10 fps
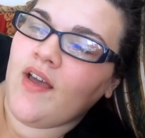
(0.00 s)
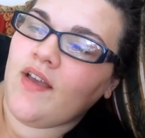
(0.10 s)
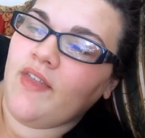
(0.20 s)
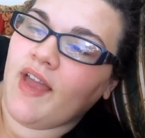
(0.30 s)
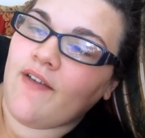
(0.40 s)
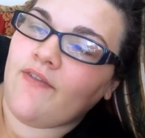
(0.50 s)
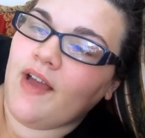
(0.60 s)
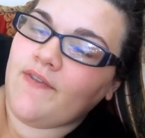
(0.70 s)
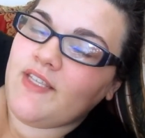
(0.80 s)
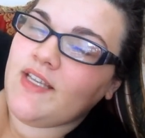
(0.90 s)
like,
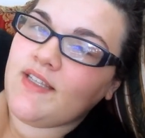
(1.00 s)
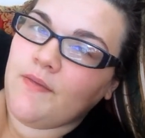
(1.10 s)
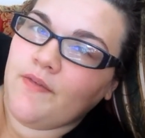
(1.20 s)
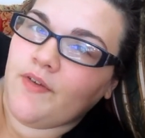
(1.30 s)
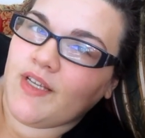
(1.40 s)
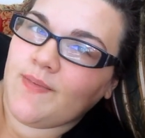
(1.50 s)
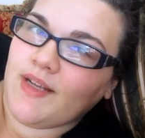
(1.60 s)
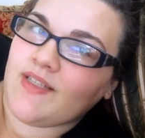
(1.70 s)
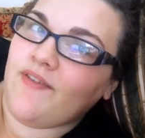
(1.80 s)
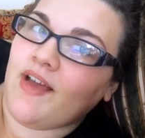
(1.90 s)
I've seen some of you
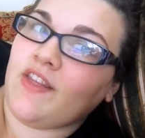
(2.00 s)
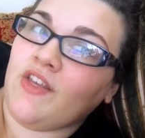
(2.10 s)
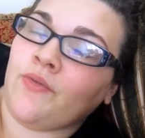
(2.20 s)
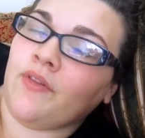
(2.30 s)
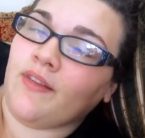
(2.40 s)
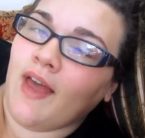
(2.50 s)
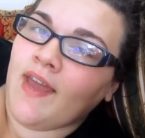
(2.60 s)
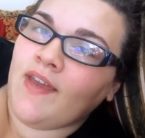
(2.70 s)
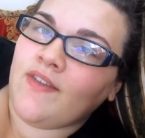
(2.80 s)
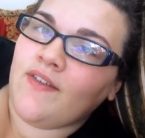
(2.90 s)
express the fact that you
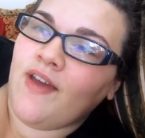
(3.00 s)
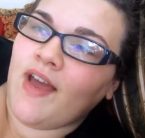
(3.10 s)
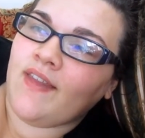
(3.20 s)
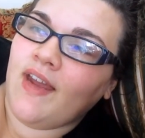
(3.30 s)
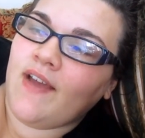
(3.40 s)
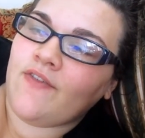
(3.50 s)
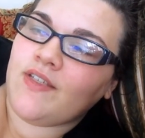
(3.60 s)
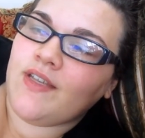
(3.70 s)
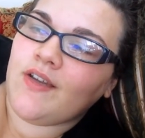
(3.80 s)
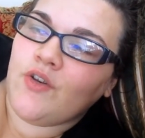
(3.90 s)
like the fact that I have
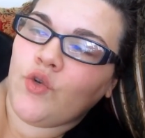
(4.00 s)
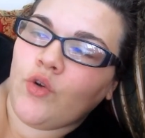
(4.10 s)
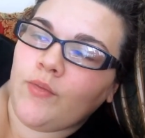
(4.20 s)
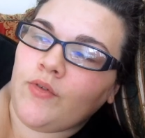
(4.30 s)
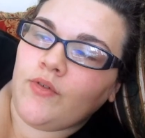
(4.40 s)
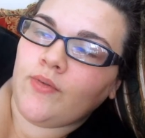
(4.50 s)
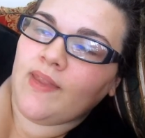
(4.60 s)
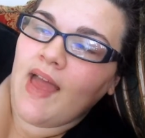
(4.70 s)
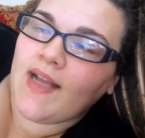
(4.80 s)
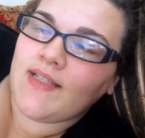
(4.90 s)
just, like, a normal,
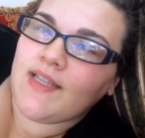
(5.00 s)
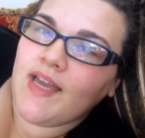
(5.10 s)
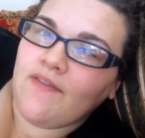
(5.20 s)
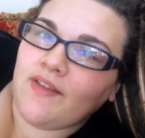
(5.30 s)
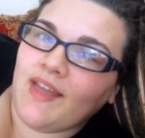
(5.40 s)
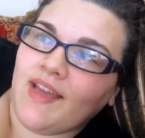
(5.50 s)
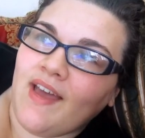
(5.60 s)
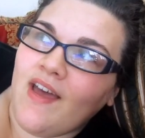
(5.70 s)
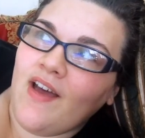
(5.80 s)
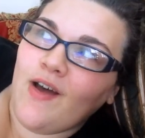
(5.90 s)
relaxed life, and, like,
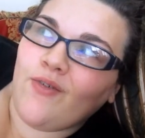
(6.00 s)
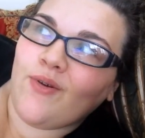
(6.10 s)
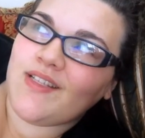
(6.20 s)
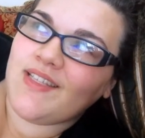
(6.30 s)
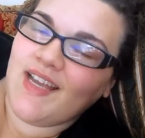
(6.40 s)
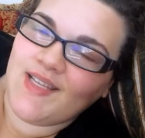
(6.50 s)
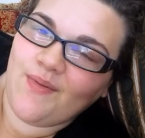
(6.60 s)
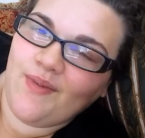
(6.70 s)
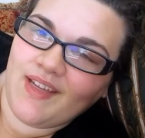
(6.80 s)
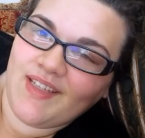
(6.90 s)
of course the days
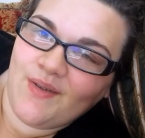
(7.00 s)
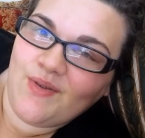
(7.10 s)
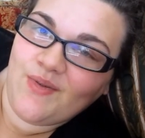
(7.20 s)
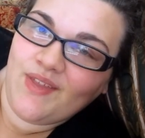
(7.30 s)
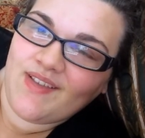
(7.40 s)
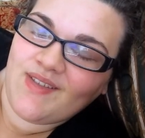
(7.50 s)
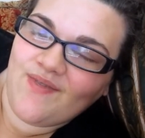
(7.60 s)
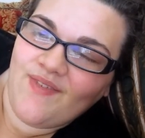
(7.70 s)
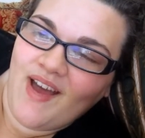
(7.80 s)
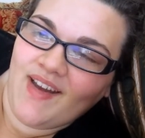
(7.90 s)
where we get to go do things are
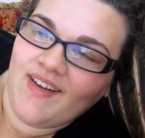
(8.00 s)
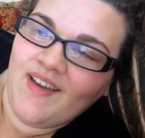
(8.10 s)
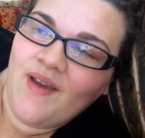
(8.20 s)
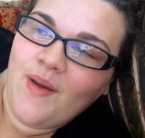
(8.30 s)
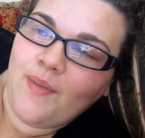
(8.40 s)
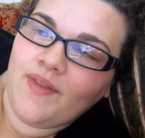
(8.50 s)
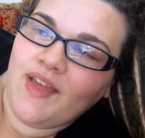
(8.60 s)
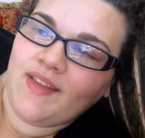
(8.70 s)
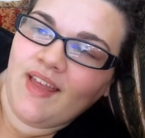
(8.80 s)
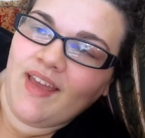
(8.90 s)
fun, but
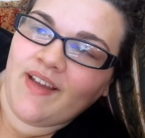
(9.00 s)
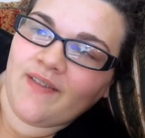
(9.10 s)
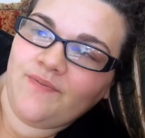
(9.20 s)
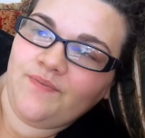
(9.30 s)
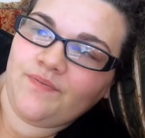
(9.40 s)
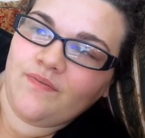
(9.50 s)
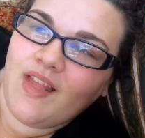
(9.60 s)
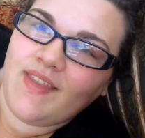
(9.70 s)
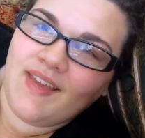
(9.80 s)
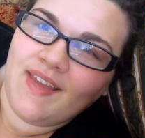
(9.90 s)
then, like,
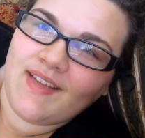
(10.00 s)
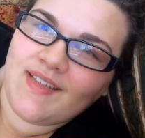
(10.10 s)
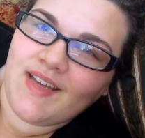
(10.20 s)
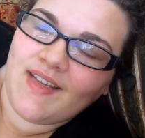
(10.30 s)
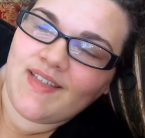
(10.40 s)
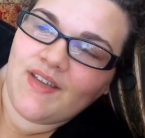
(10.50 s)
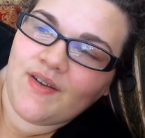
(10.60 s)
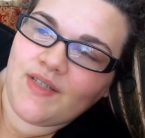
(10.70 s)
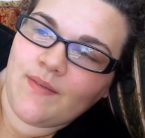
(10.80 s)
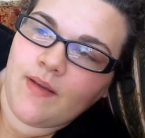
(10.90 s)
I think it is nice, you
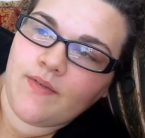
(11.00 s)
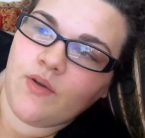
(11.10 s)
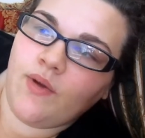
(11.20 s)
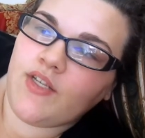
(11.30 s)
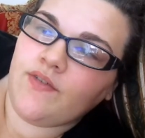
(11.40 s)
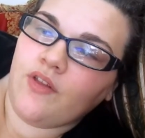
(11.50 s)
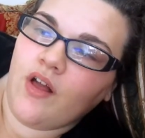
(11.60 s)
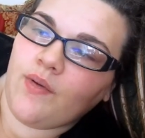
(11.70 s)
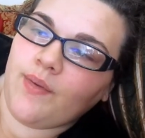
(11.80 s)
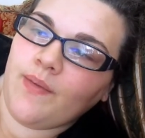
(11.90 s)
know, sometimes to watch a
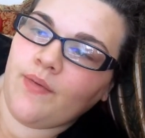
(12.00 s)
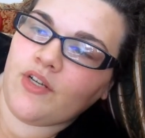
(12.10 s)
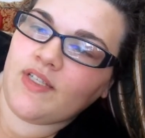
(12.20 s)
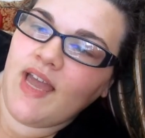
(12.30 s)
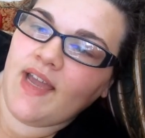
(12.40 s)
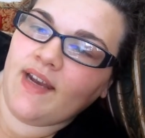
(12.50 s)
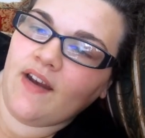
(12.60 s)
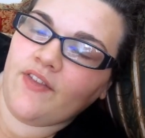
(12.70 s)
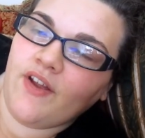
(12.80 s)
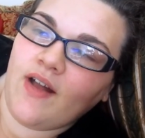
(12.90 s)
vlog where people are just hanging
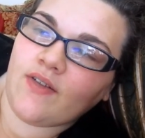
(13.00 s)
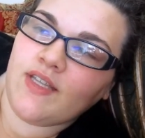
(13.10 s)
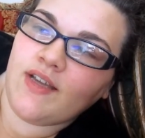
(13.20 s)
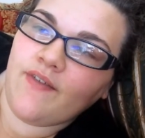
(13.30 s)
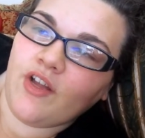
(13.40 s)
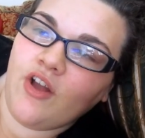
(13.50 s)
out at their house, having